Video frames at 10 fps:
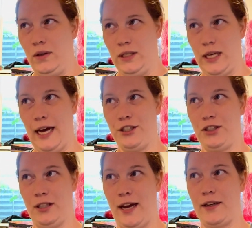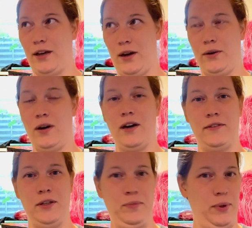/ let go of
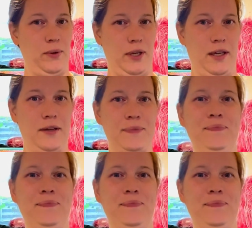an employee.